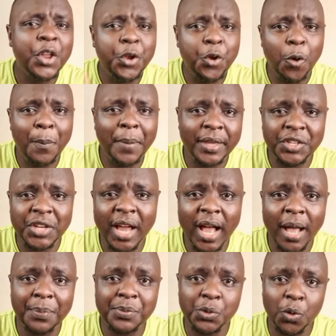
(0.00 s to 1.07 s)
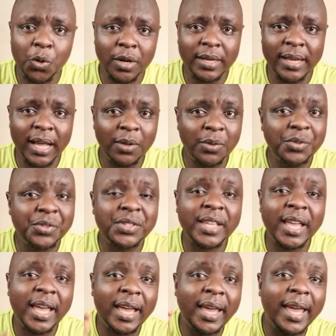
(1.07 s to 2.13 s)
no major ups or
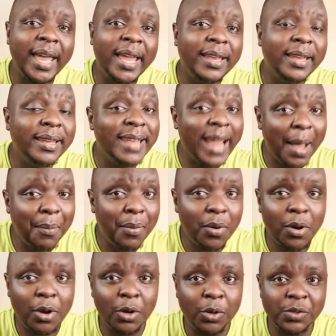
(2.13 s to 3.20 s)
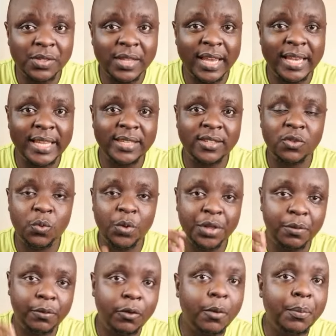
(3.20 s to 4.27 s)
downs, and Nabo closed the list
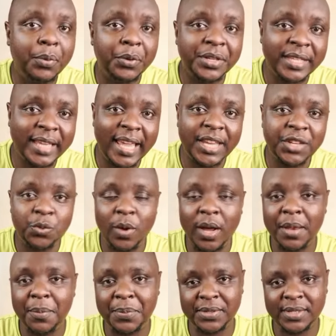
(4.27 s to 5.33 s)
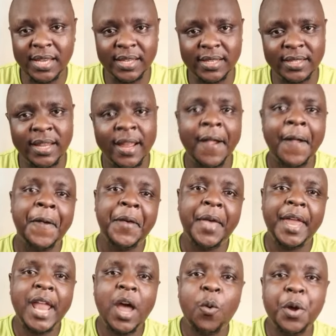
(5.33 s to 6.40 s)
with 4.81%.
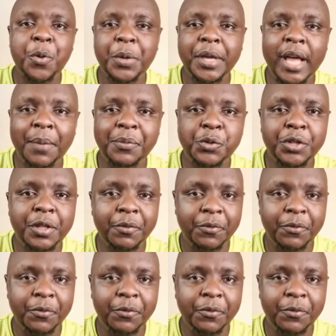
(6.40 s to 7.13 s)
And now when we come to